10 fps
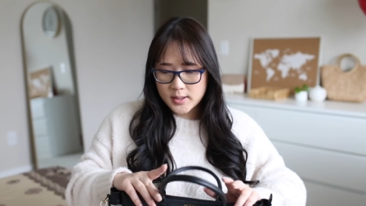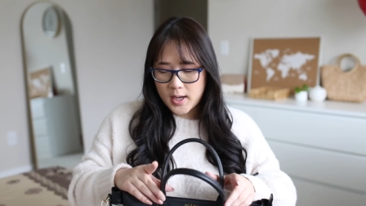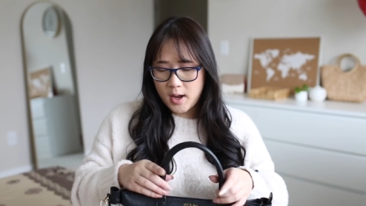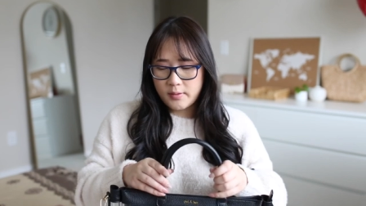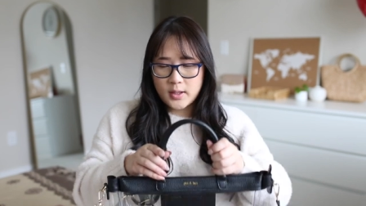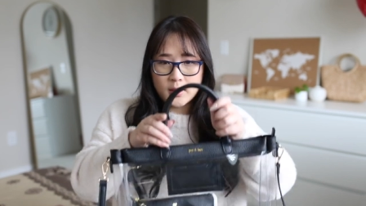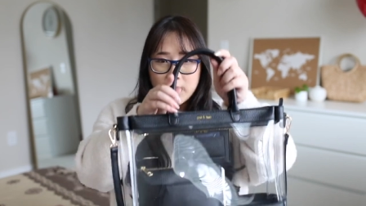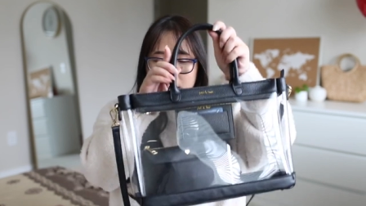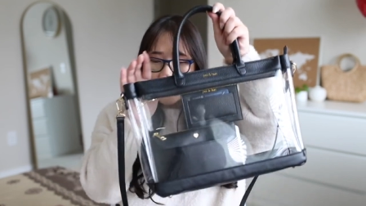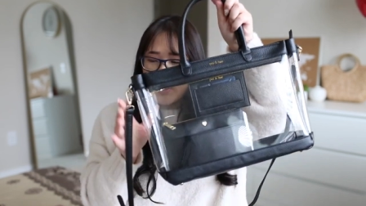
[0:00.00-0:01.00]
is how it
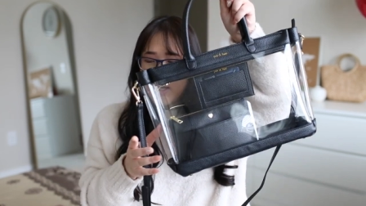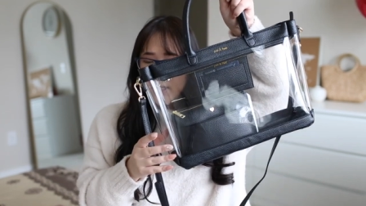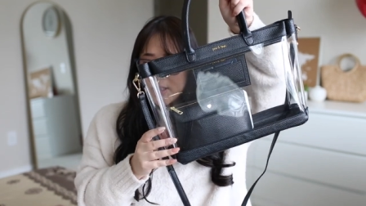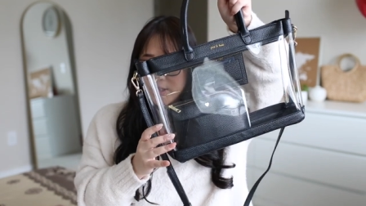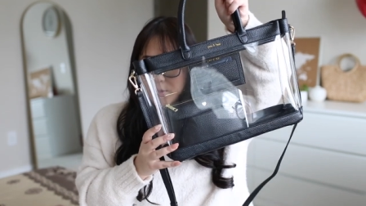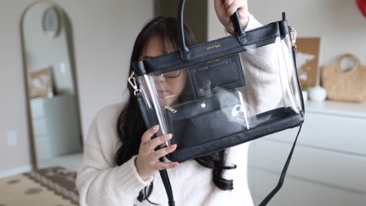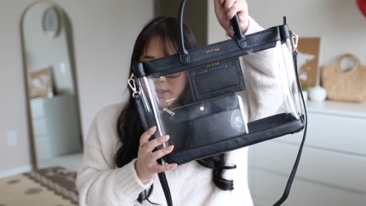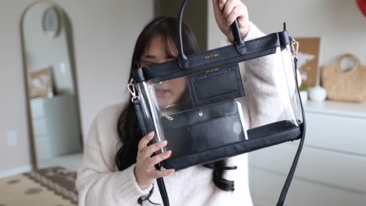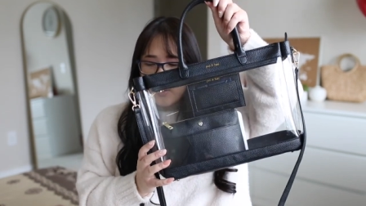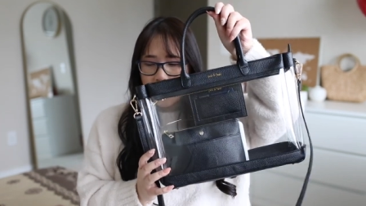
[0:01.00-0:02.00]
looks like. It's super
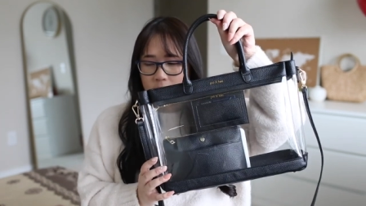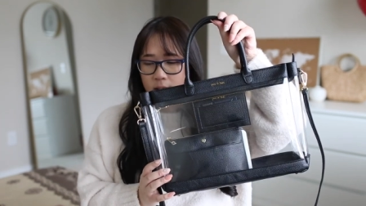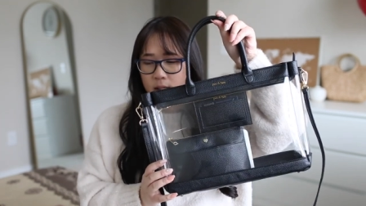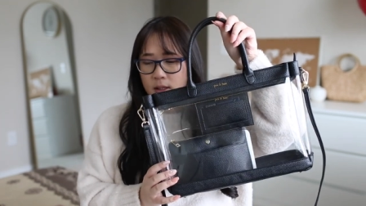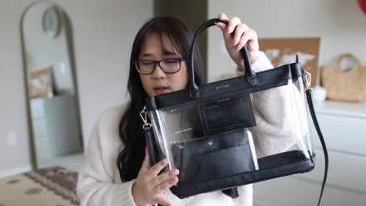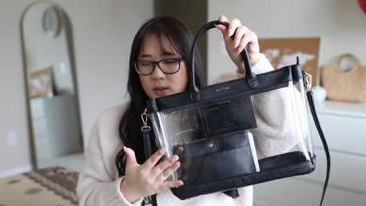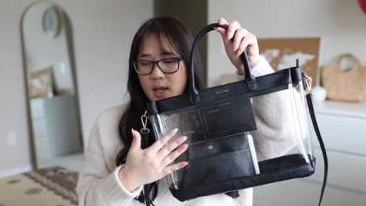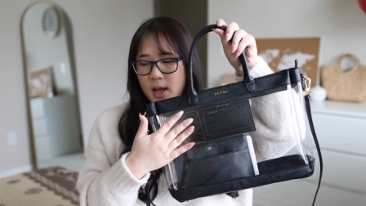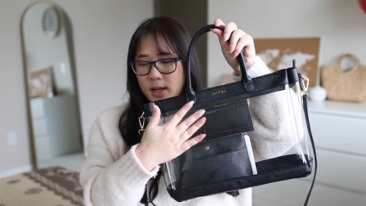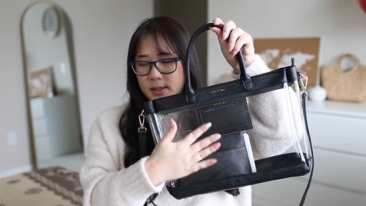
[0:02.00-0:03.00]
cute. It's like a little
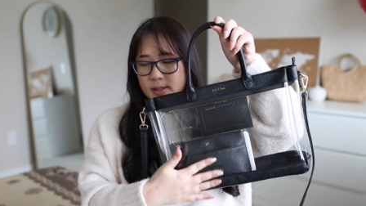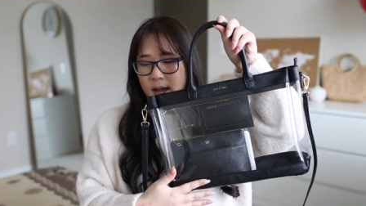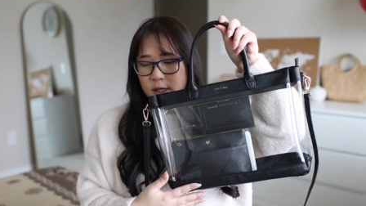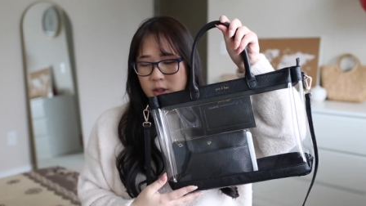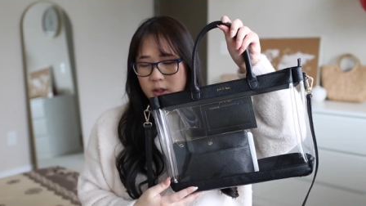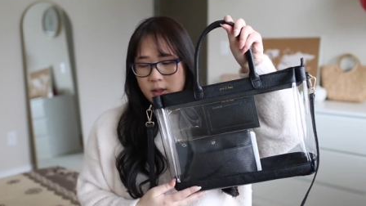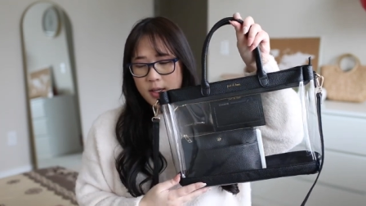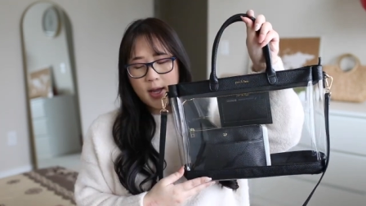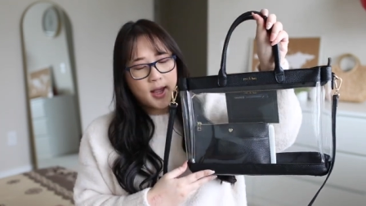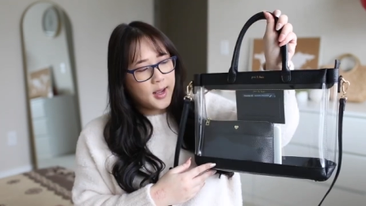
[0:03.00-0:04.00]
satchel.
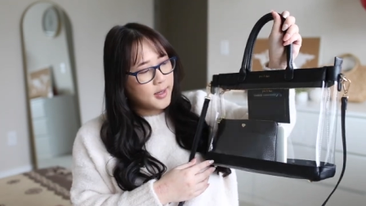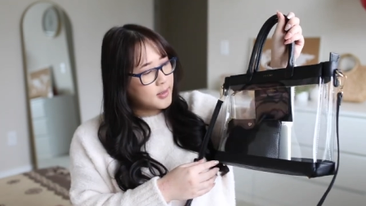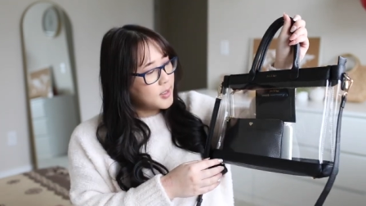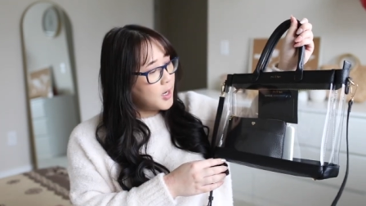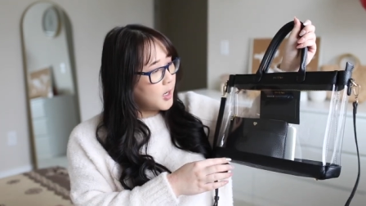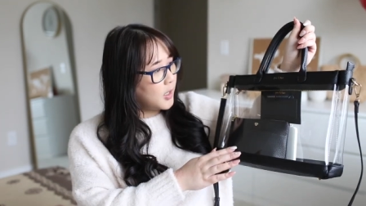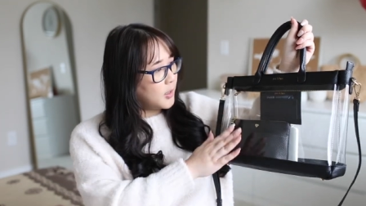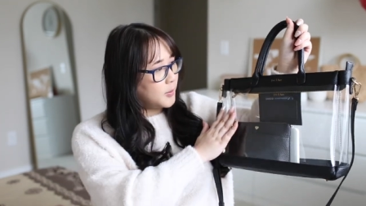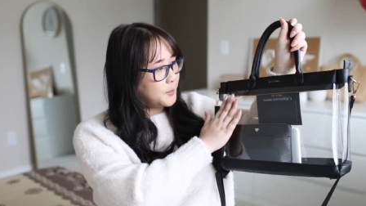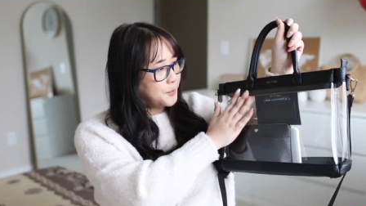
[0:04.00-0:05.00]
It has...
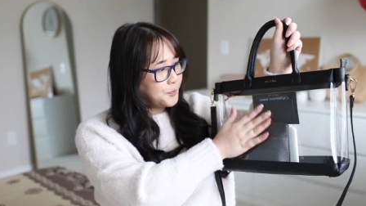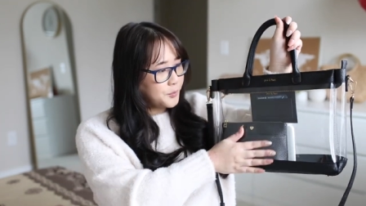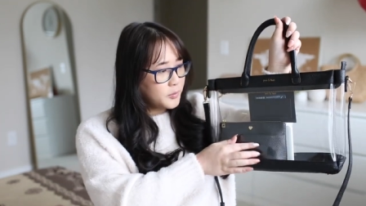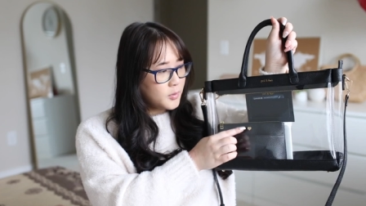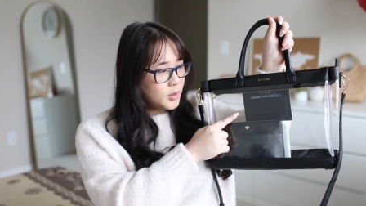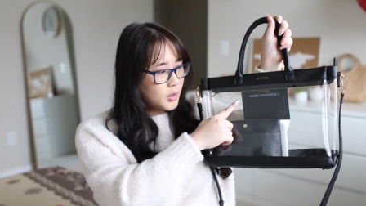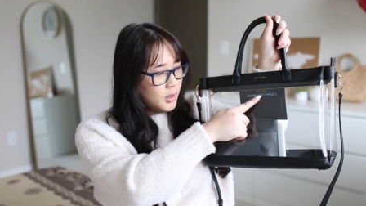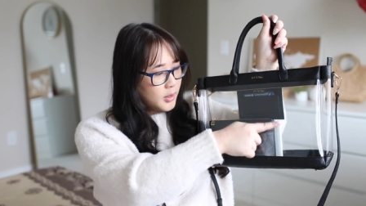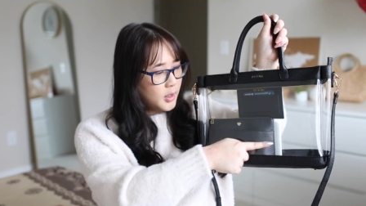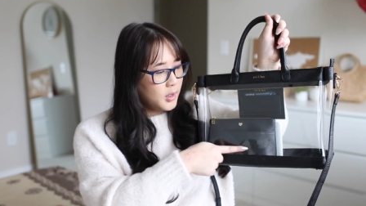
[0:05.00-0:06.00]
Um,
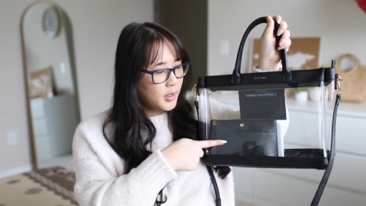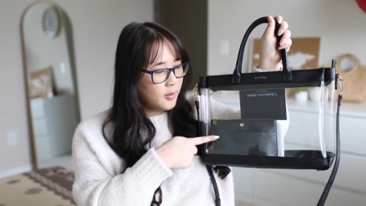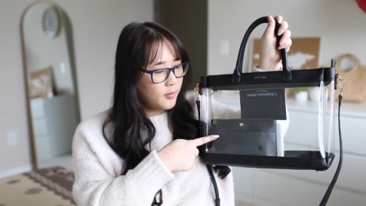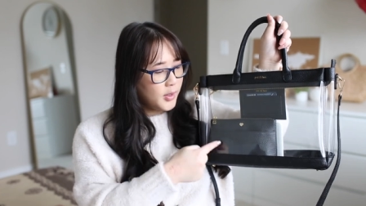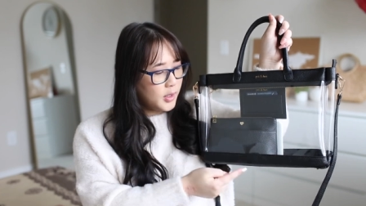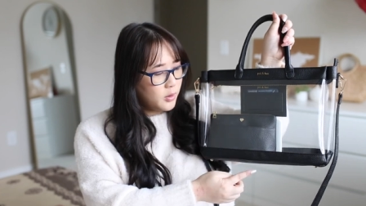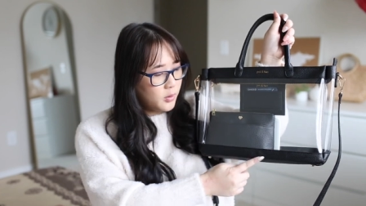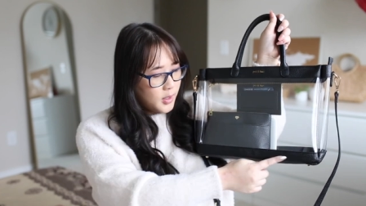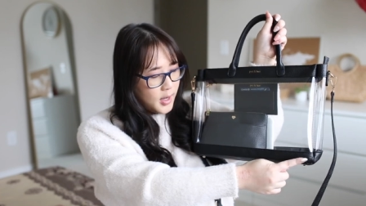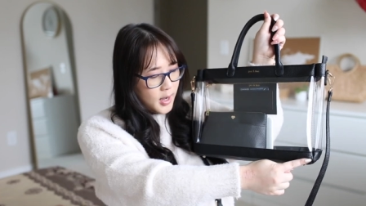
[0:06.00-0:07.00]
the clear
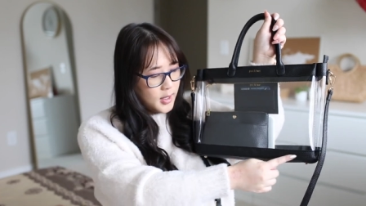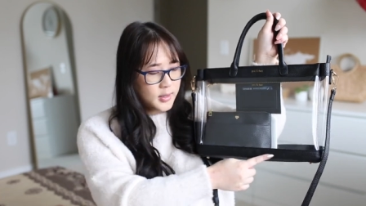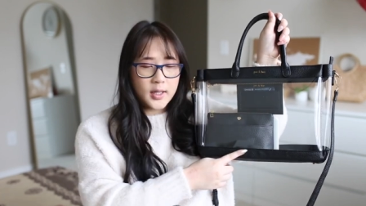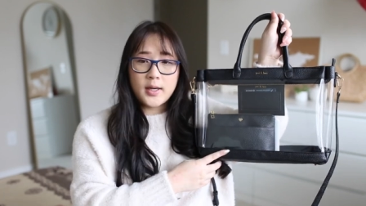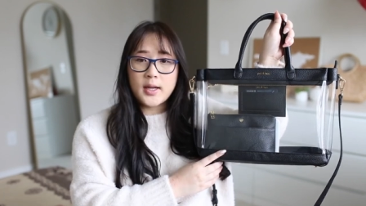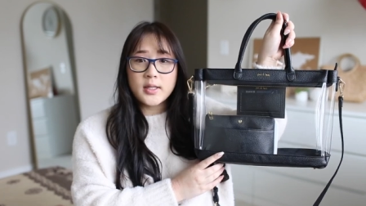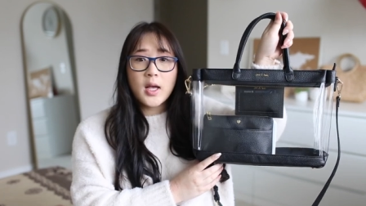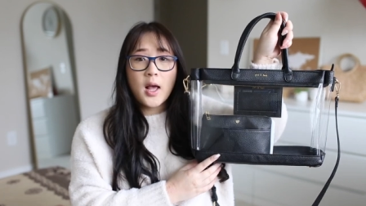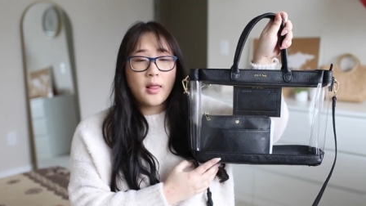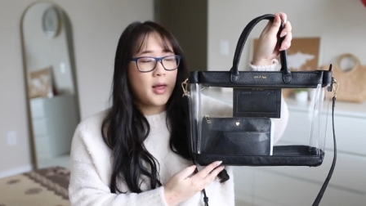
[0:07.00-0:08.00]
view. It has a nice
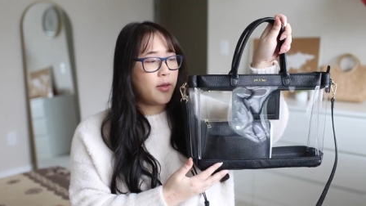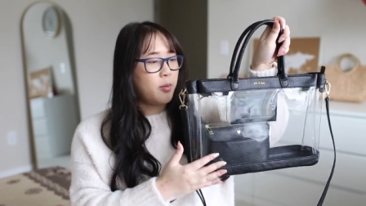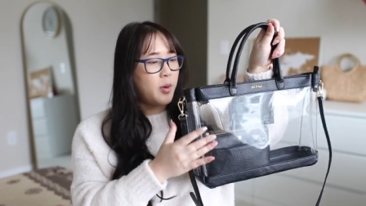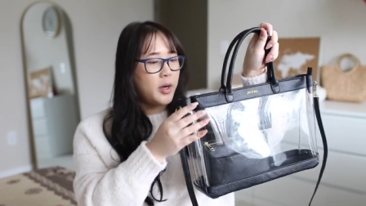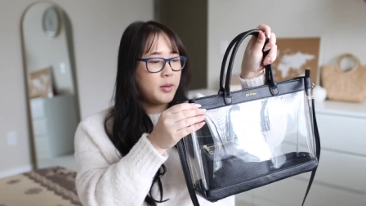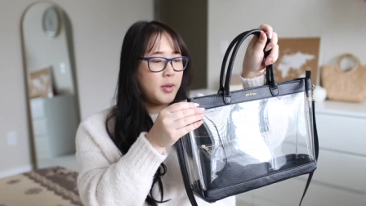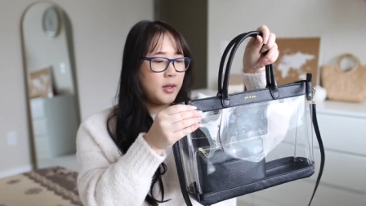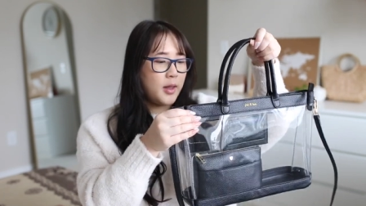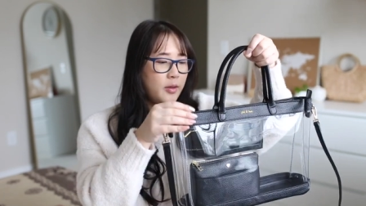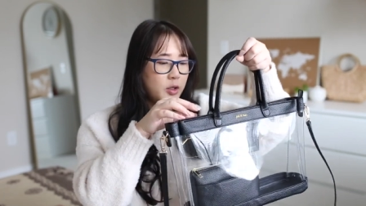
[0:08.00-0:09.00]
leather bottom
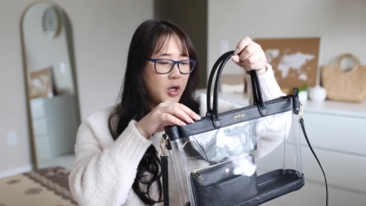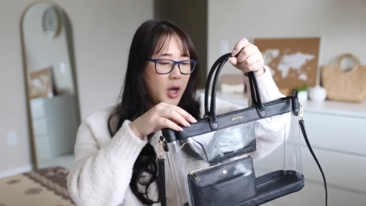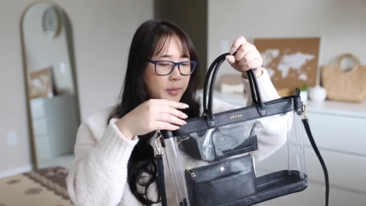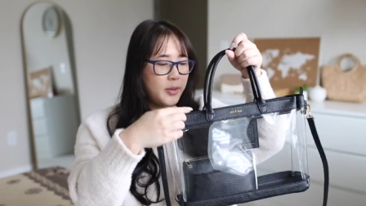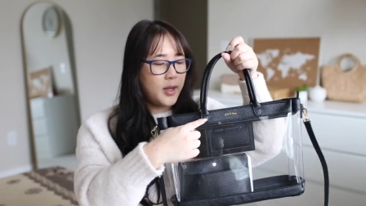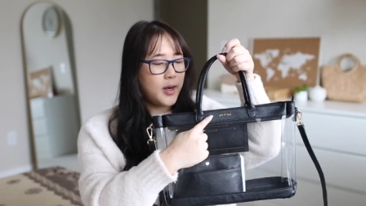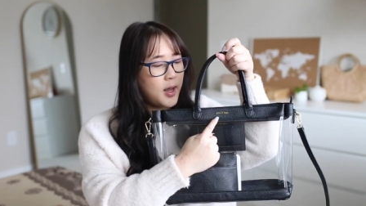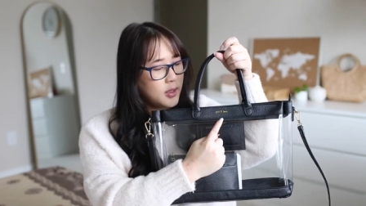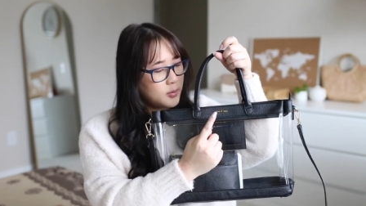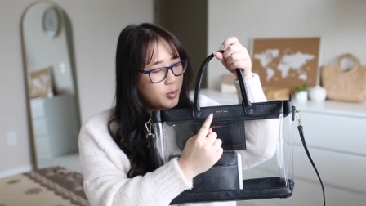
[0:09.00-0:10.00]
and leather top and
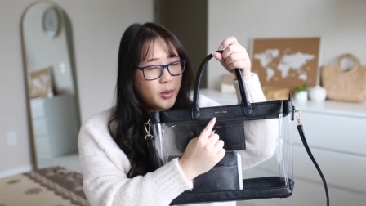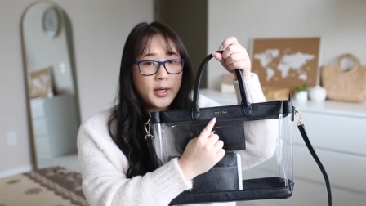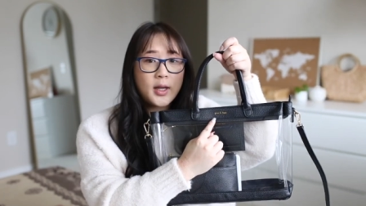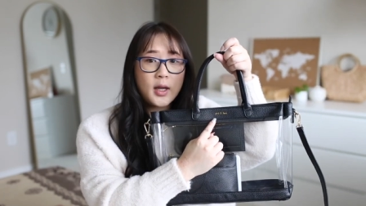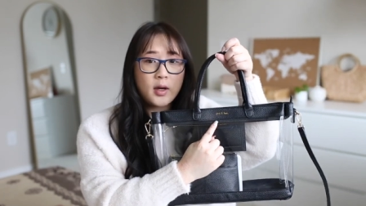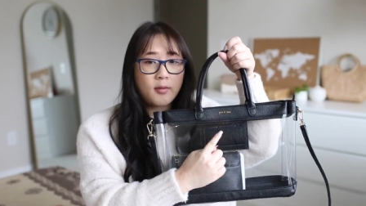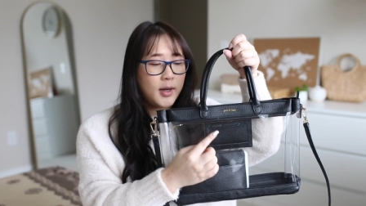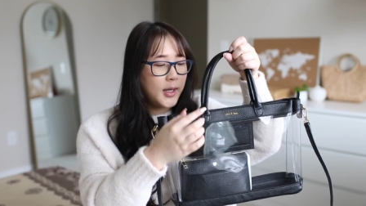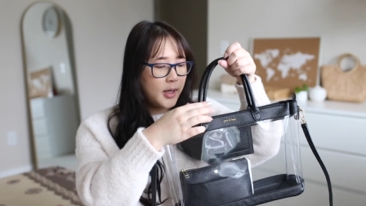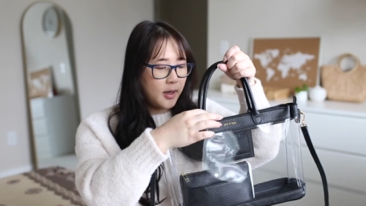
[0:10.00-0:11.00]
has a Poi & Hun
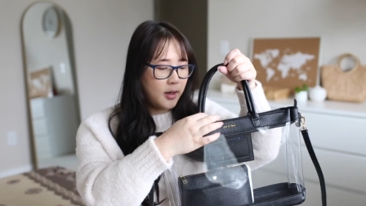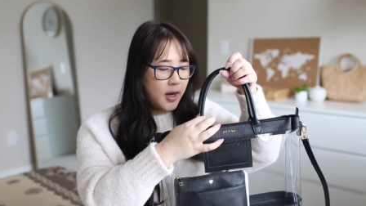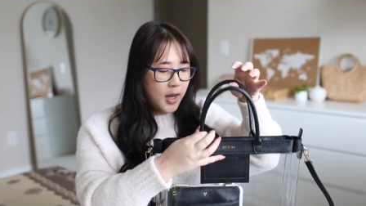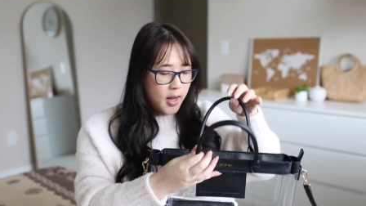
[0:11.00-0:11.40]
right here.